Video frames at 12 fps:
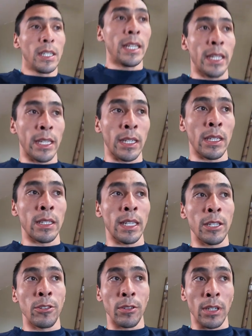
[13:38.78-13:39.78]
and
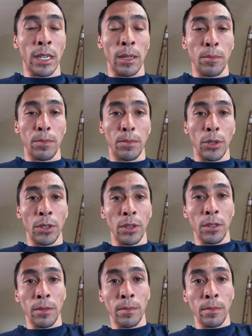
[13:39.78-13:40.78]
I do not put
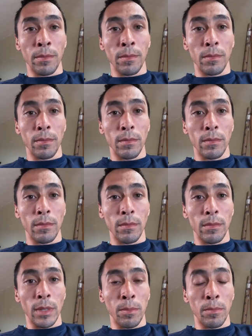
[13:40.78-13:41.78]
them
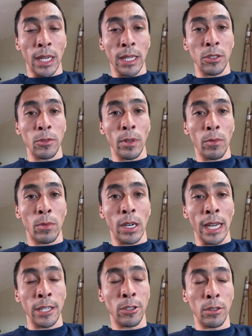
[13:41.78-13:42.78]
in buckets with
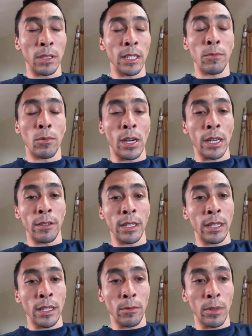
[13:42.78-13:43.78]
water. I don't leave water
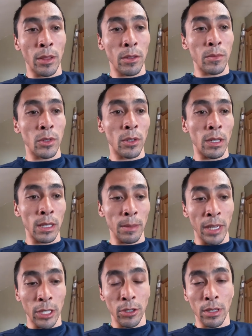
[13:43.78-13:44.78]
in there with them. So I
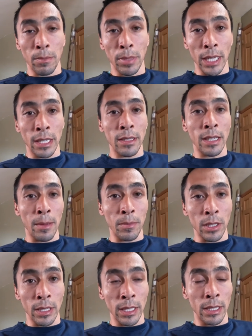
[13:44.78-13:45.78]
make sure the bucket's
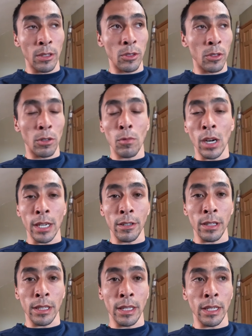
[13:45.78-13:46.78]
empty, there's no
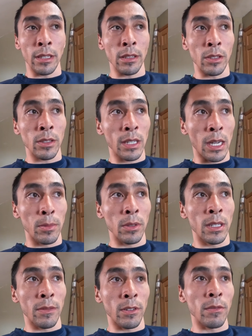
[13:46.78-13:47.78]
water in there, and there's a
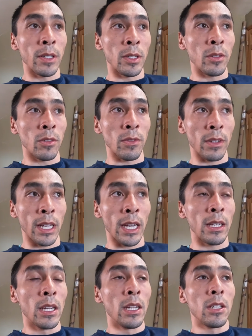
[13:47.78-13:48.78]
couple different reasons for
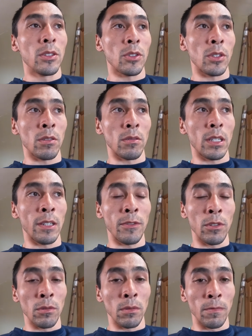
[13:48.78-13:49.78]
that. So
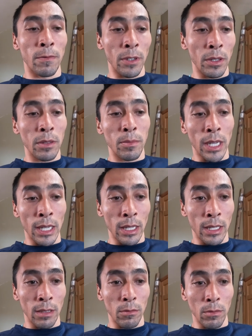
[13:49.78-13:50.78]
if you fill the
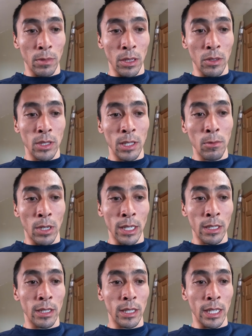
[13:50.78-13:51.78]
bucket with
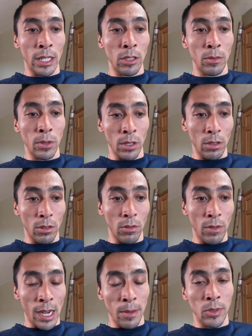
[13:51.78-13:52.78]
seawater and you put
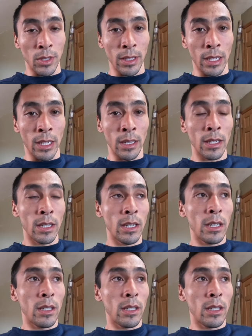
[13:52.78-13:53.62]
crabs in there,